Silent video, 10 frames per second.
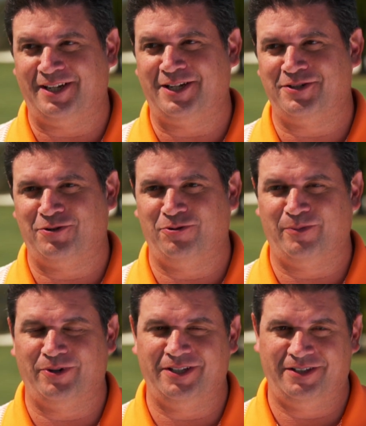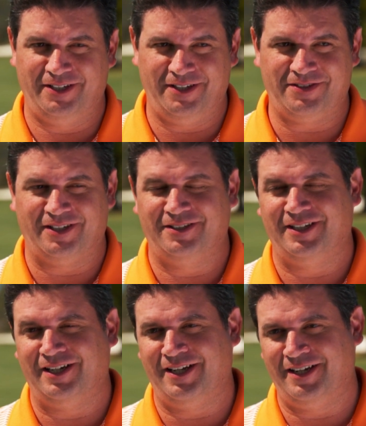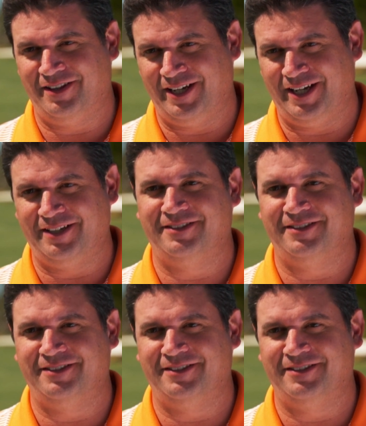I'd like to incorporate this, I, I like that,